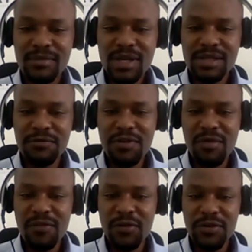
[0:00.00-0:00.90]
some form
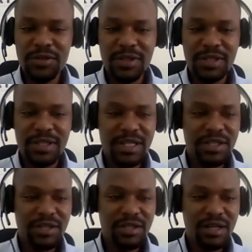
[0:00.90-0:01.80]
of
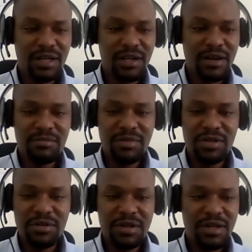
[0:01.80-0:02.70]
consolidation, right?
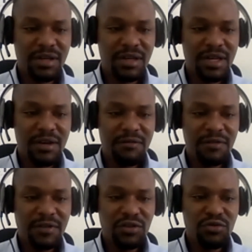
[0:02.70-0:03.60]
Between the
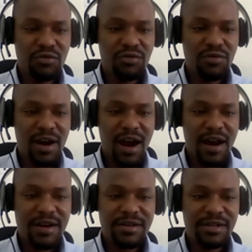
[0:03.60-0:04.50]

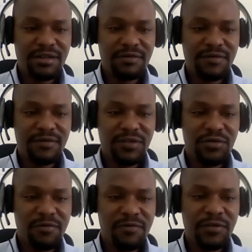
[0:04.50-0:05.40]
5200,
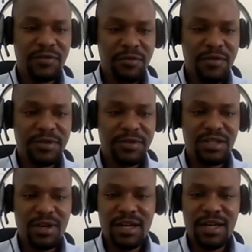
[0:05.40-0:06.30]
52,000 $52,
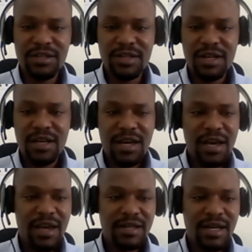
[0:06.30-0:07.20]
dollars
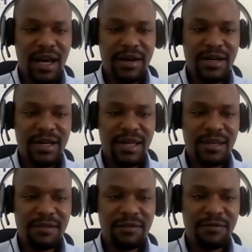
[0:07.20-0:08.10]
and currently at the
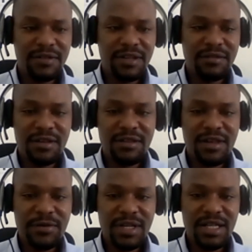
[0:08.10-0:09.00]

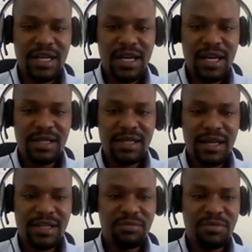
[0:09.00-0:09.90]
53,000, it's
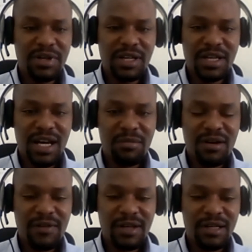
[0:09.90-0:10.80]
like it's breaking above
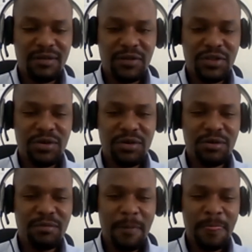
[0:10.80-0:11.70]
that level.
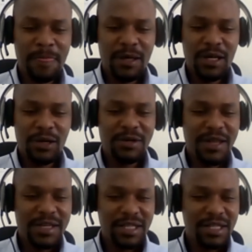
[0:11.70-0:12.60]
So looking at
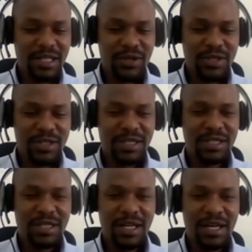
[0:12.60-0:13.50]
the
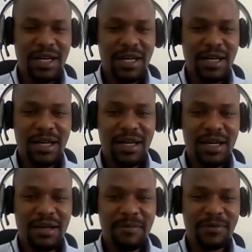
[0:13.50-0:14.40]
technicals, uh,
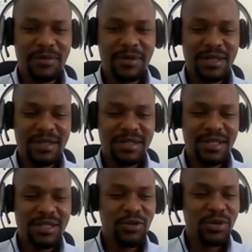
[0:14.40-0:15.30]
um, it's,
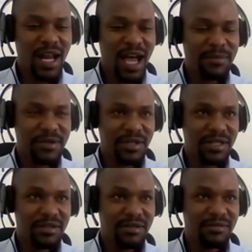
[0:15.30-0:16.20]
it's on an
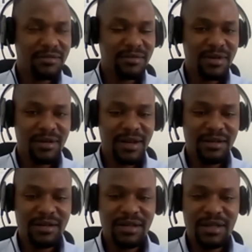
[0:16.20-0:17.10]
uptrend,
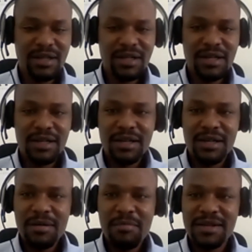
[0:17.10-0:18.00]
right? Mm-hmm.
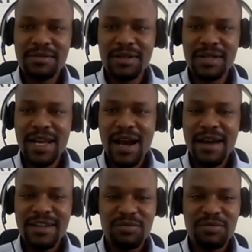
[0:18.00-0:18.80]
But really, I can't